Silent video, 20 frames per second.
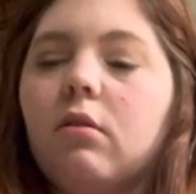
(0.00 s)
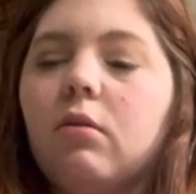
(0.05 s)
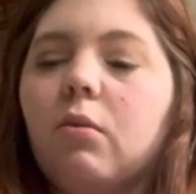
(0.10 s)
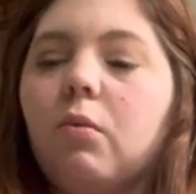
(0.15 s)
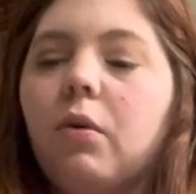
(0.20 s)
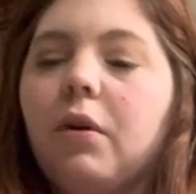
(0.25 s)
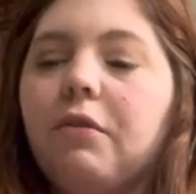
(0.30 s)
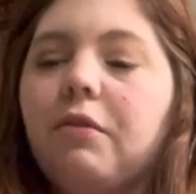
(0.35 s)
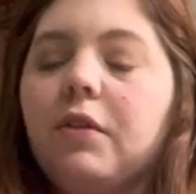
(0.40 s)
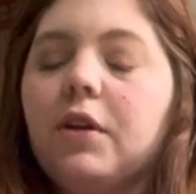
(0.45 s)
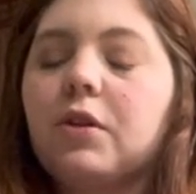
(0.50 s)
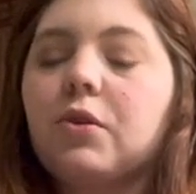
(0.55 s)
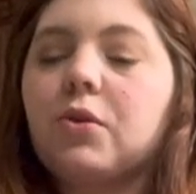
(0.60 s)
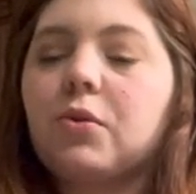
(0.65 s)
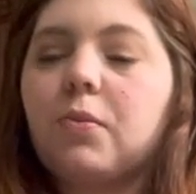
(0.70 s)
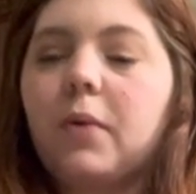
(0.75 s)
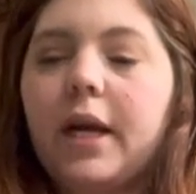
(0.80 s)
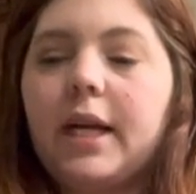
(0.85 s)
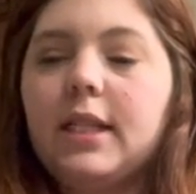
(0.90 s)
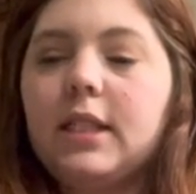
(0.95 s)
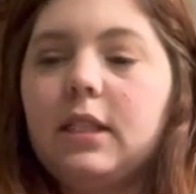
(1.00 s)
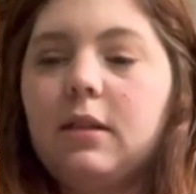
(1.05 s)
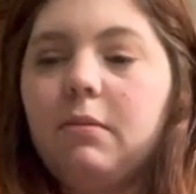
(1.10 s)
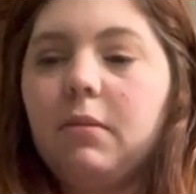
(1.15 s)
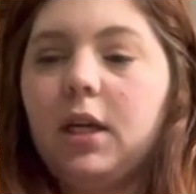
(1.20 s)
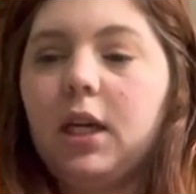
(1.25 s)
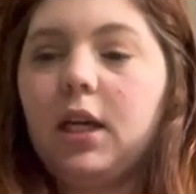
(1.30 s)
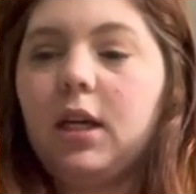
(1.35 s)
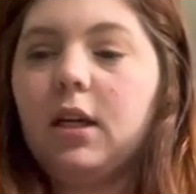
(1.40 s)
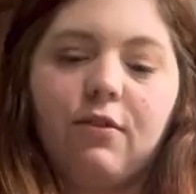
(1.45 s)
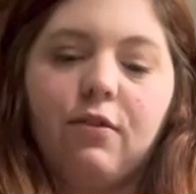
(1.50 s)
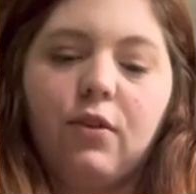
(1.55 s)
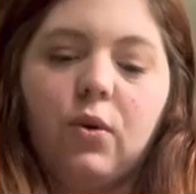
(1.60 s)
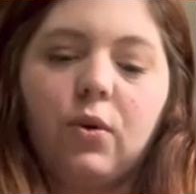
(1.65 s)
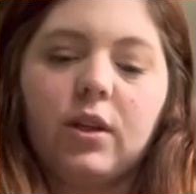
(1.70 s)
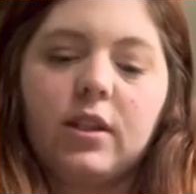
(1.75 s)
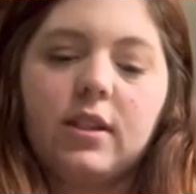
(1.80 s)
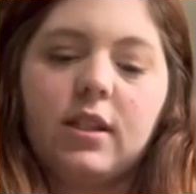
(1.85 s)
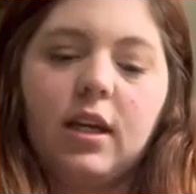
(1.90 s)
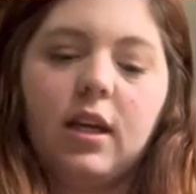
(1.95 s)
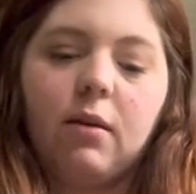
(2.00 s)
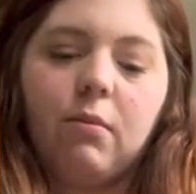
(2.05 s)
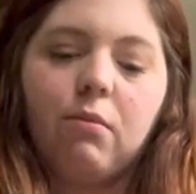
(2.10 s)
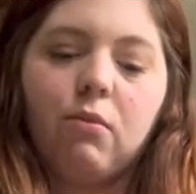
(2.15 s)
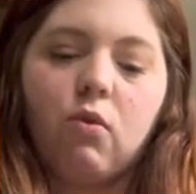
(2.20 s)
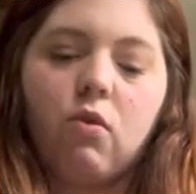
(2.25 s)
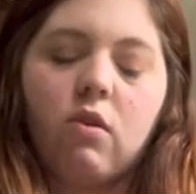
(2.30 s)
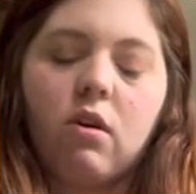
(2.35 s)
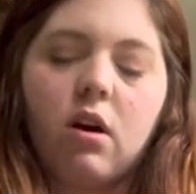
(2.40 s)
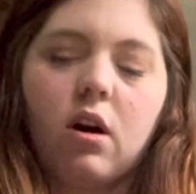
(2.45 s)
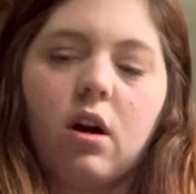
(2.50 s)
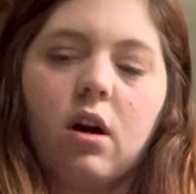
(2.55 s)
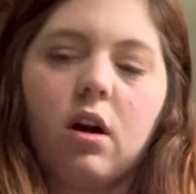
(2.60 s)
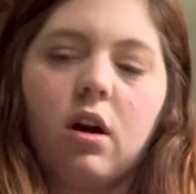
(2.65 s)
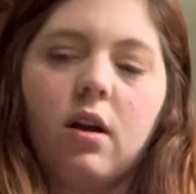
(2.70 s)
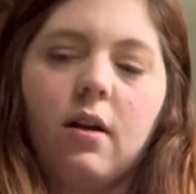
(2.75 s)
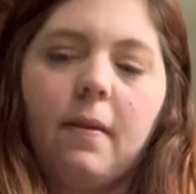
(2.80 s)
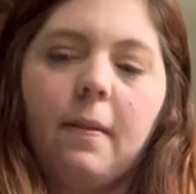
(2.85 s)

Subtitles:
what feels right to me, focusing more